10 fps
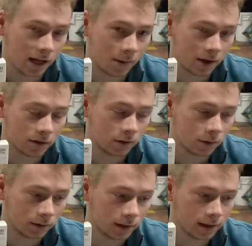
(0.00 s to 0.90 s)
I could do a
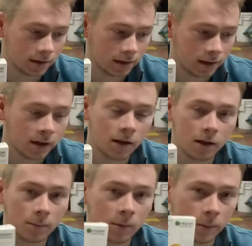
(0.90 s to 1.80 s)
listing,
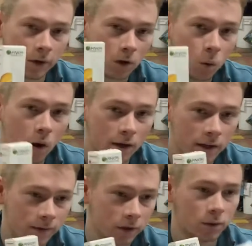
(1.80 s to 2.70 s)
but put a quantity
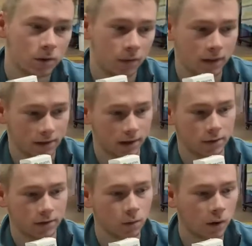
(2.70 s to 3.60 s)
of 2. So if this sells
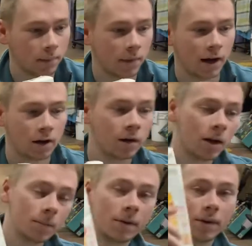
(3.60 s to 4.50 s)
to 1 buyer,
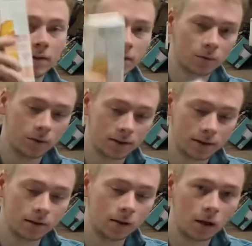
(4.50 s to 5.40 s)
but then this one's
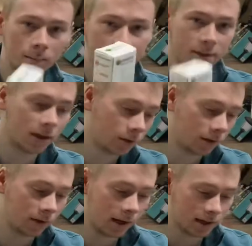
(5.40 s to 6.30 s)
still up to sell to the
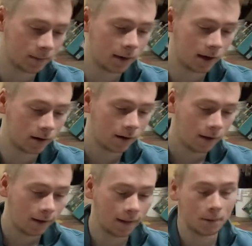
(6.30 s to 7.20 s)
next buyer.
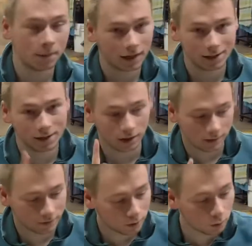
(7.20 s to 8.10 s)
But I still have
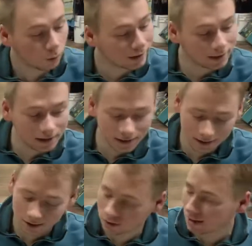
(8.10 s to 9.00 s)
to do 1 listing,
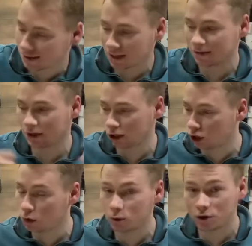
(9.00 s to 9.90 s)
so that saves a
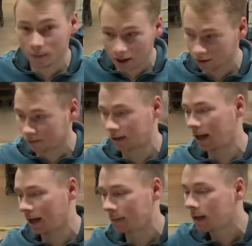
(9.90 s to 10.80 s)
huge amount of
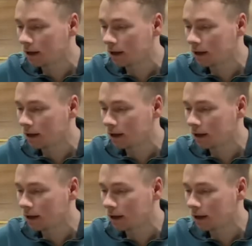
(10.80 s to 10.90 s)
time.